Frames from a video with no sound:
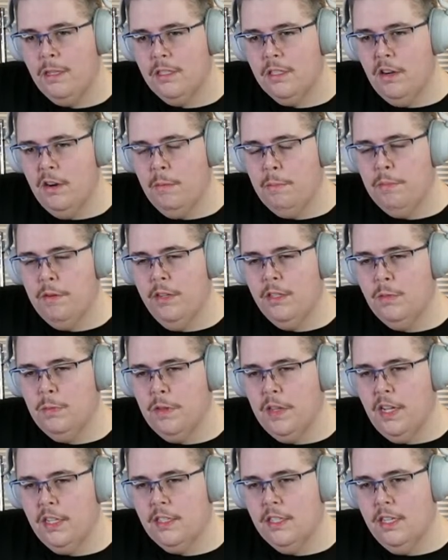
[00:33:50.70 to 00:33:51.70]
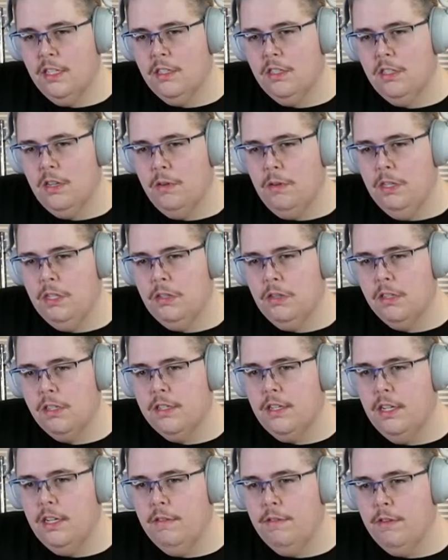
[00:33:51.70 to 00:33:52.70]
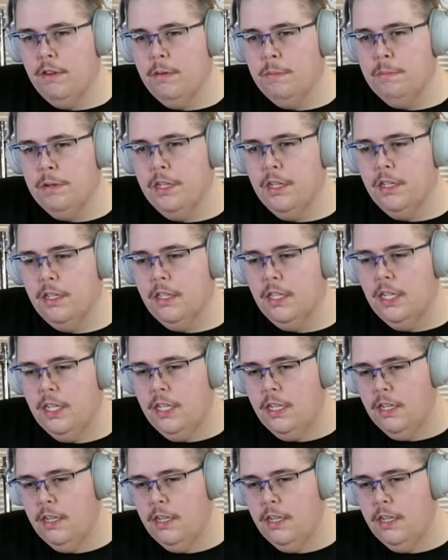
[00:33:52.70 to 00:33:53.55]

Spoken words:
start prints, but that's not so interesting for a build.